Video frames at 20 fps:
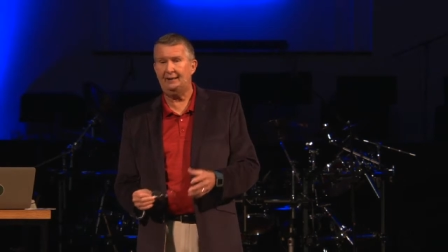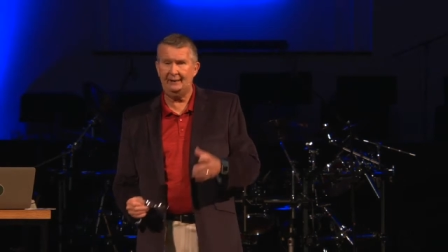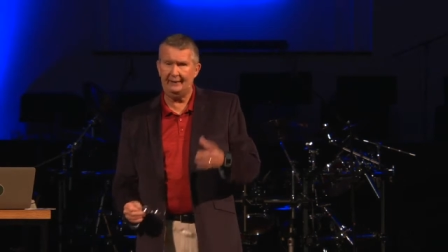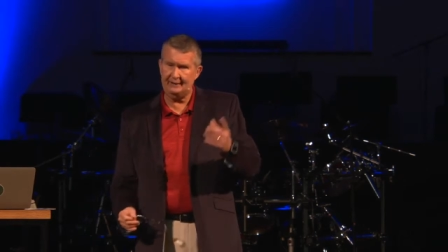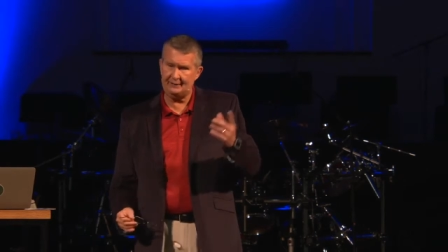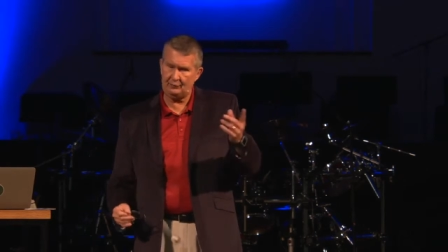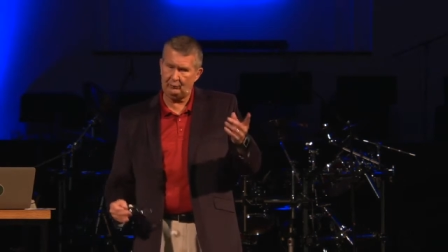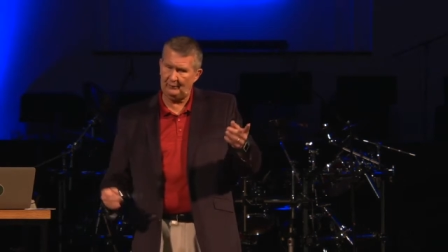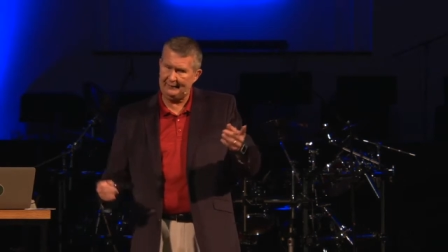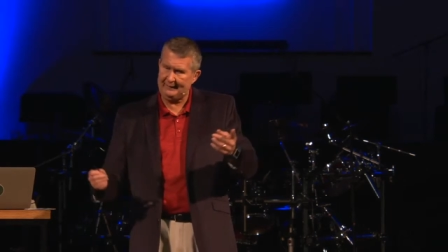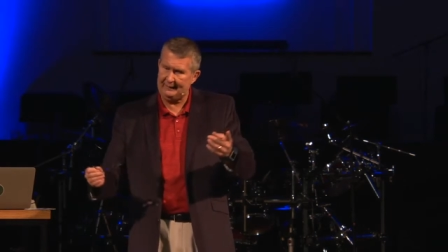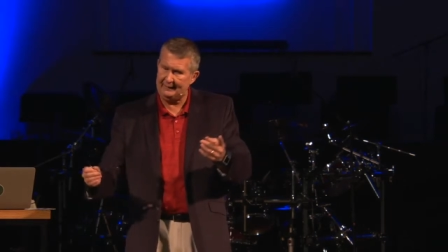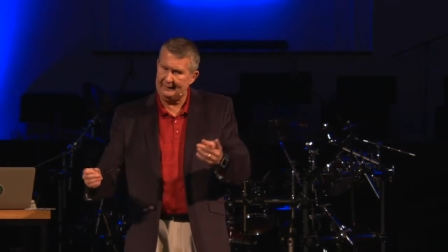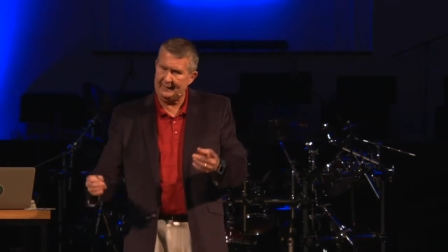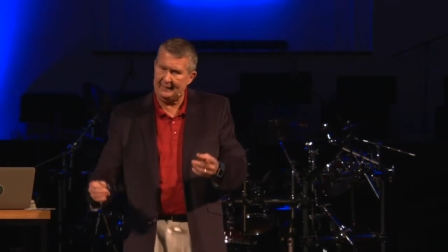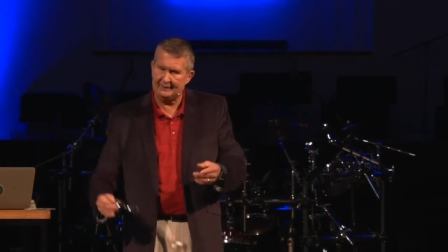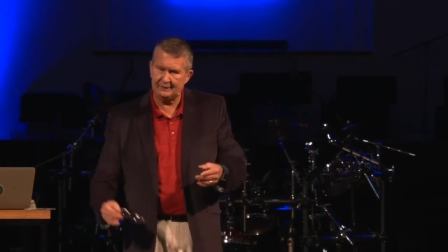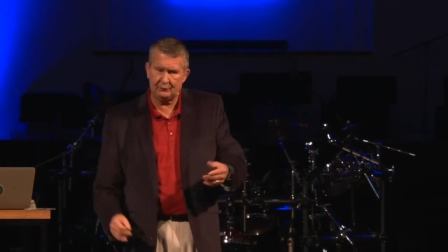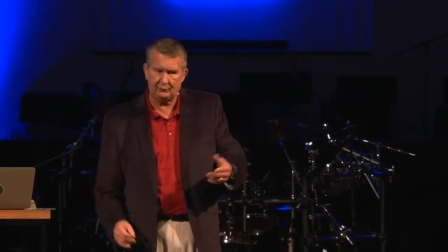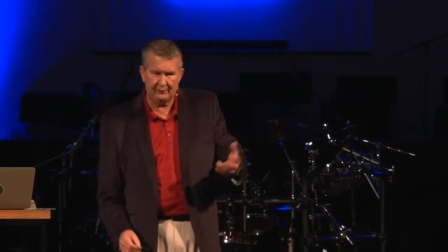This week and
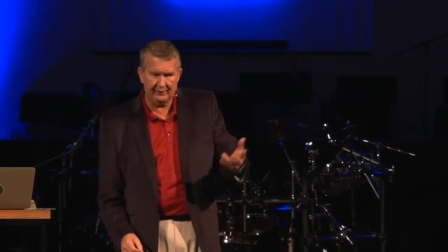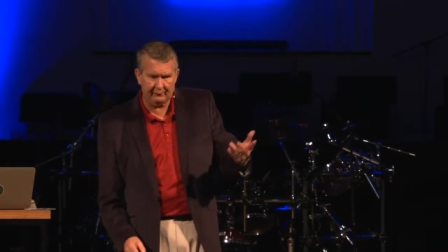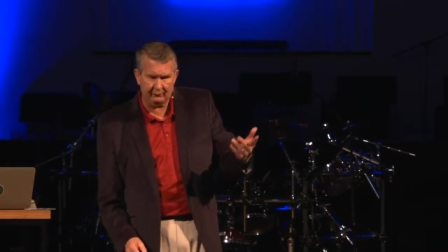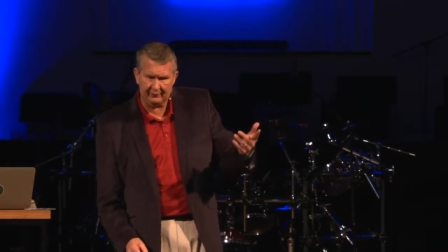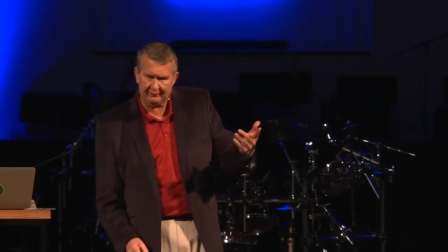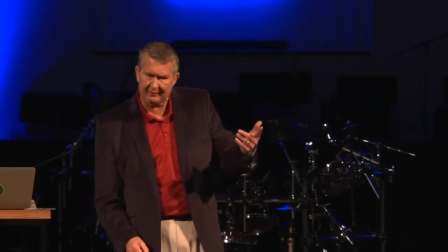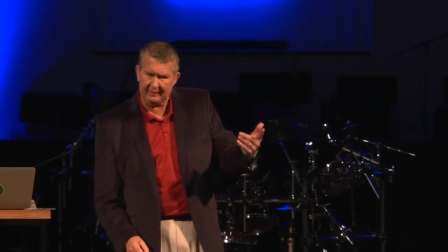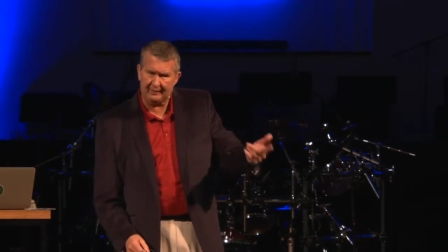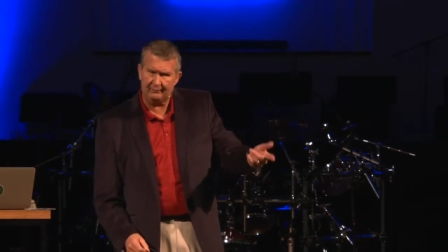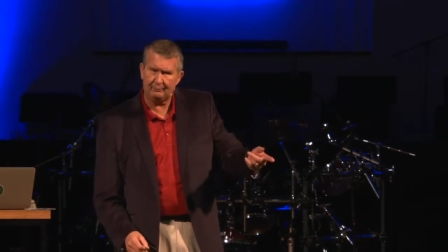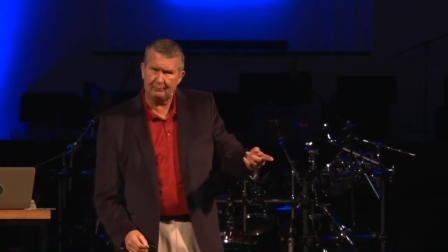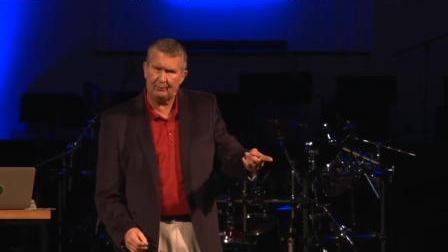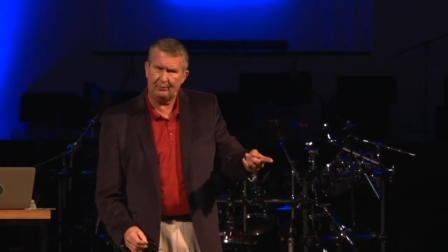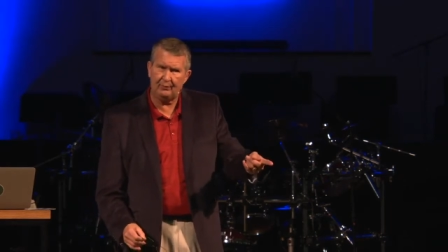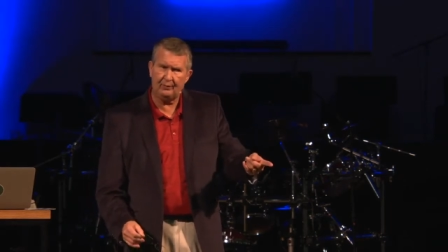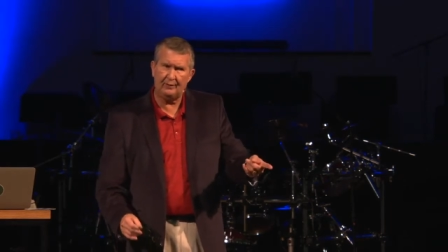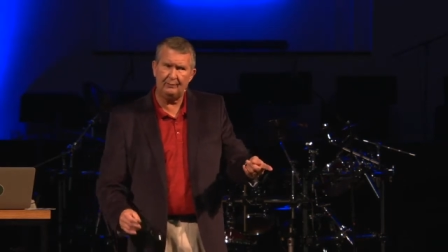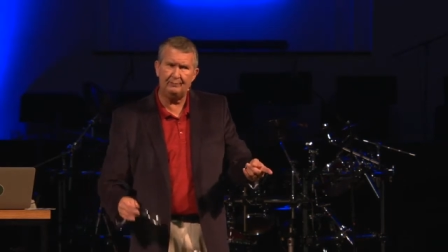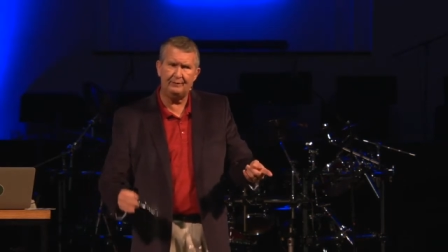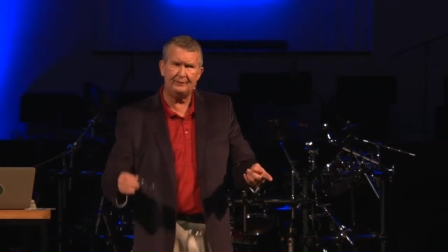next week, we've got
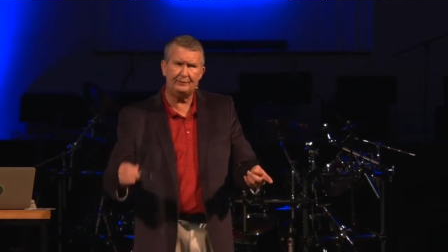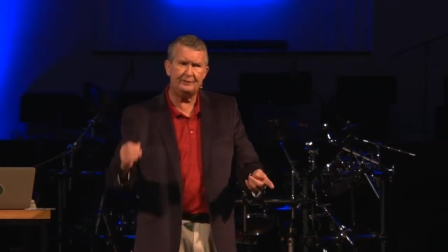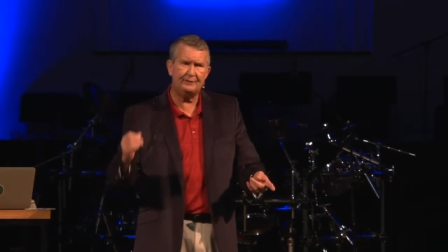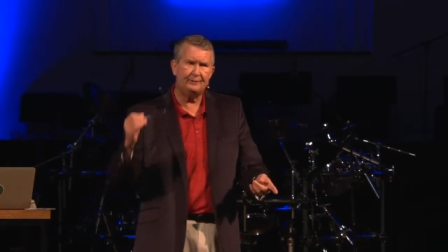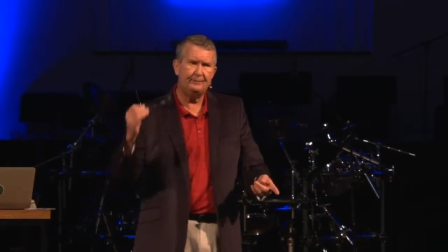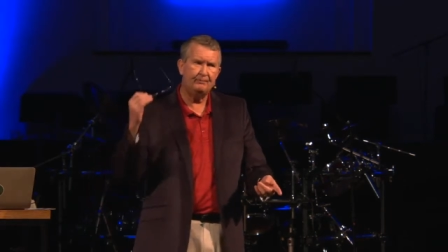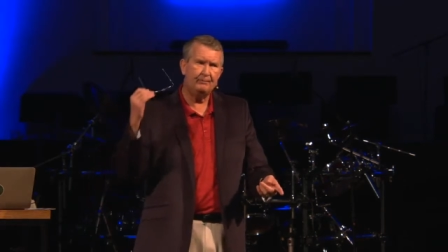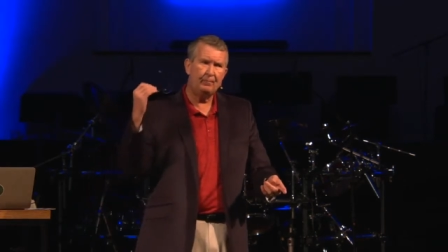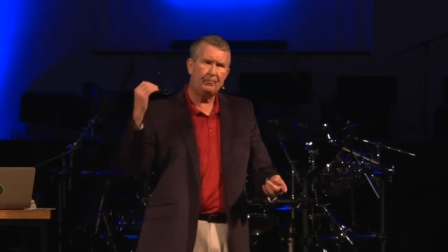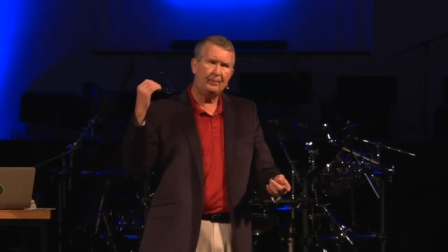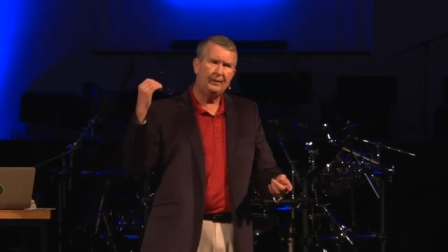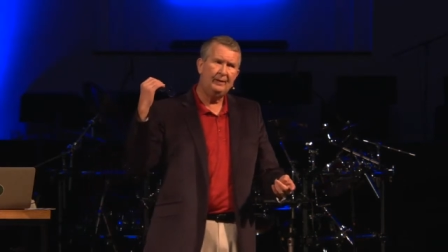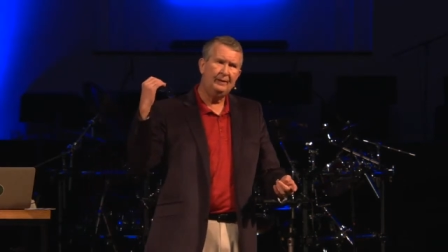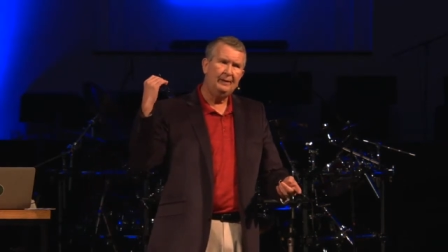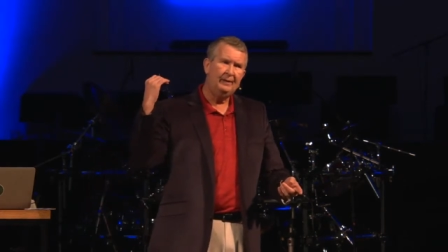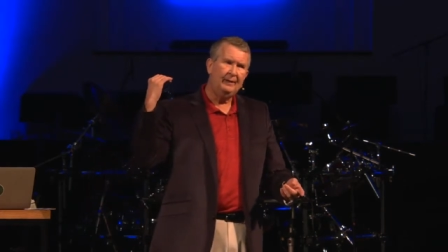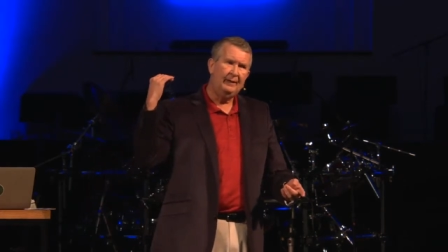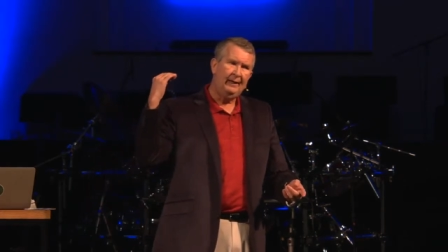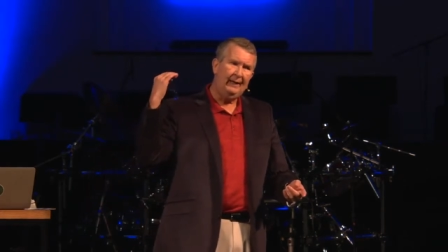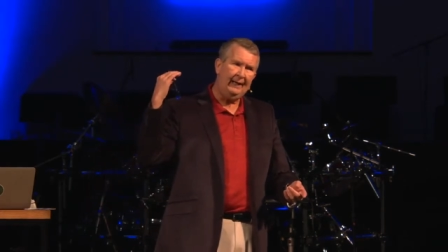Pergamos
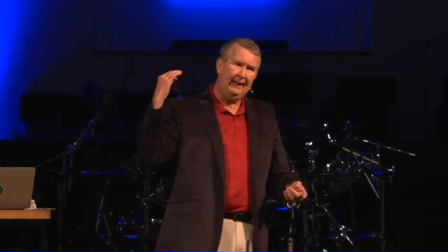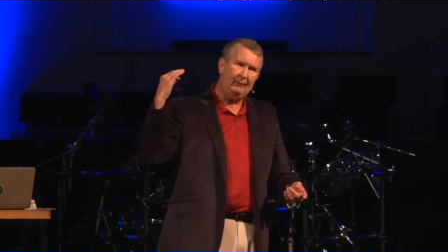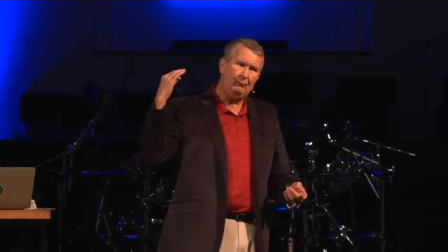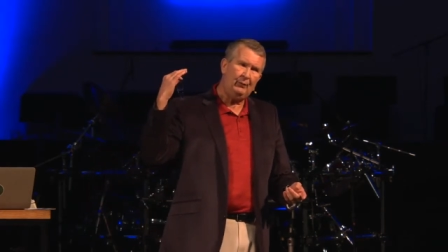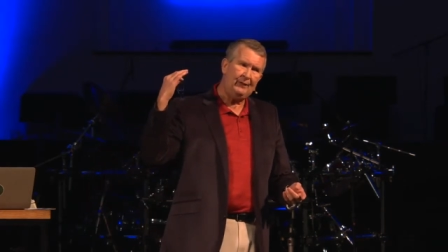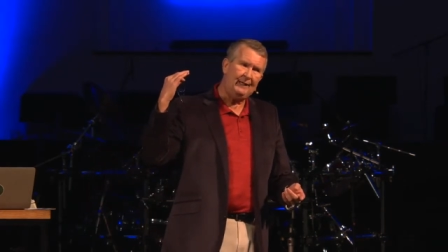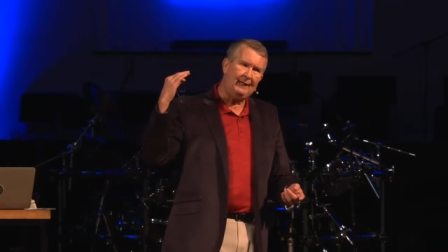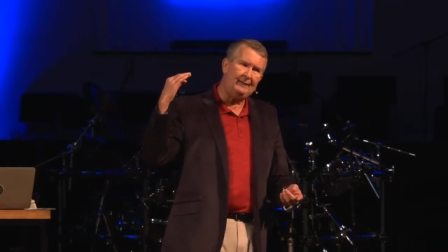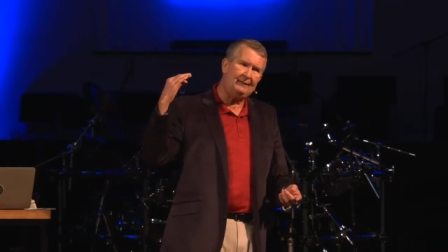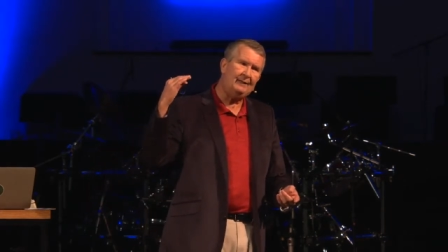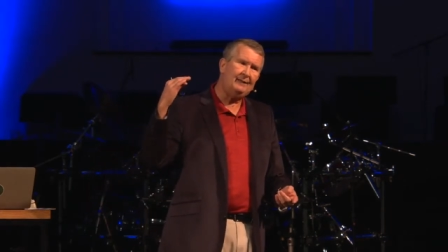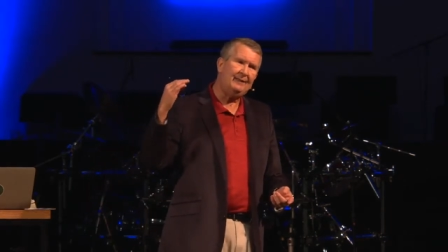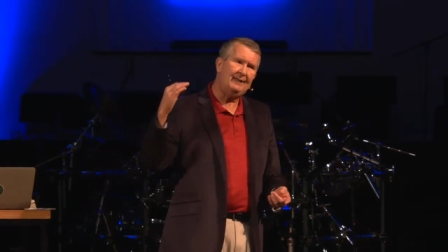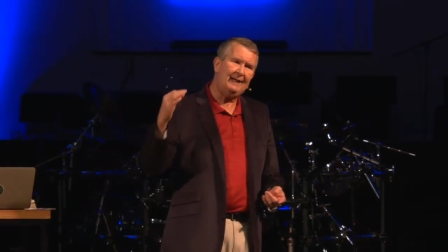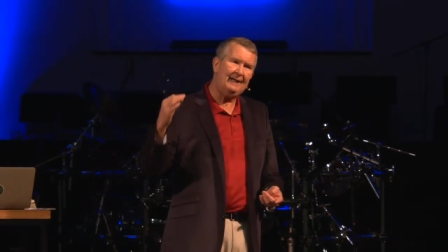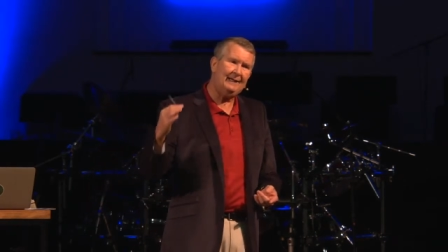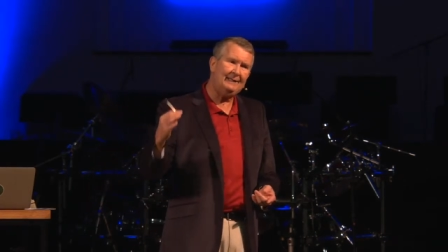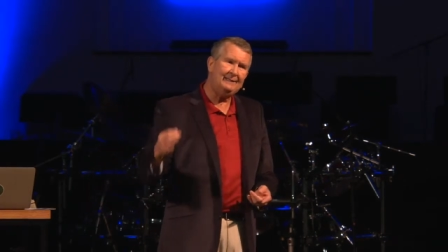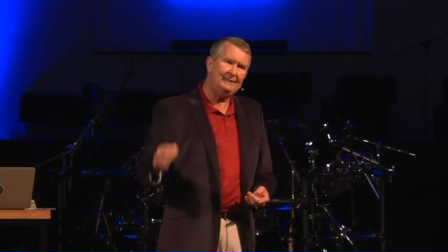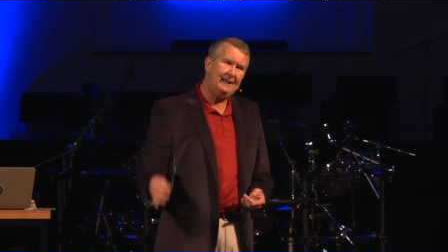and we got
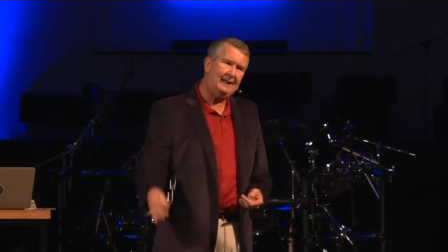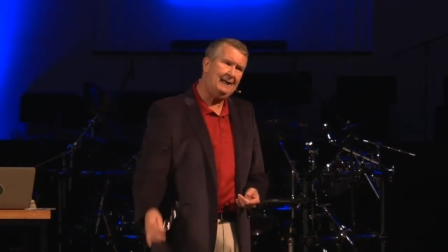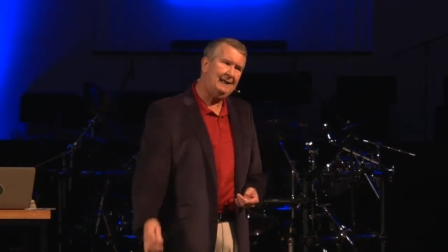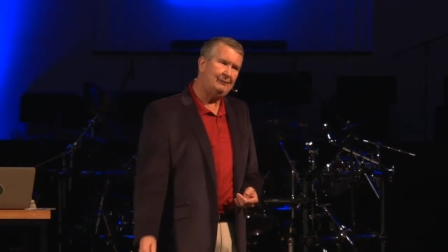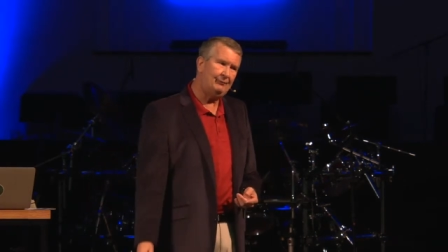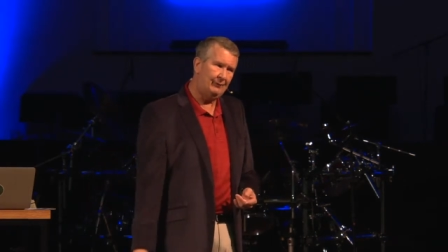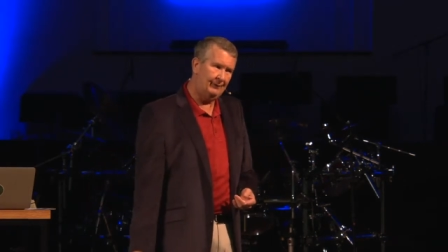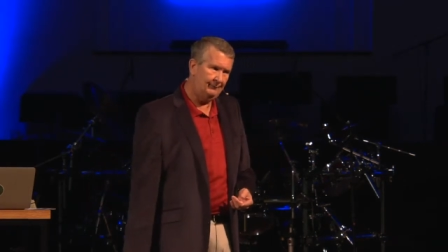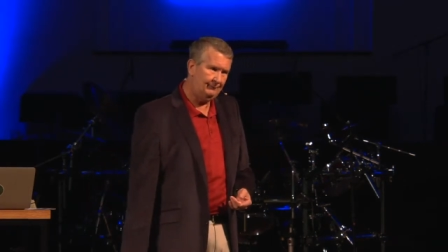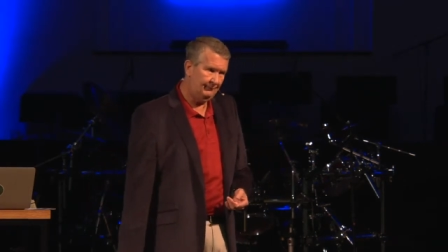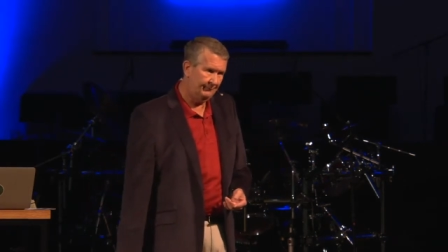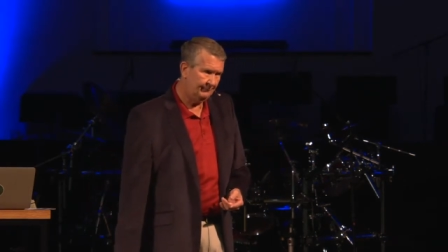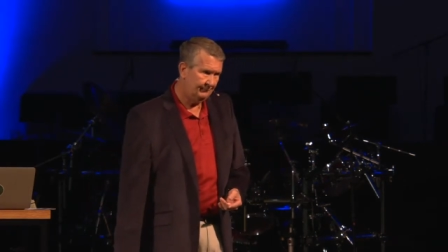Thyatira.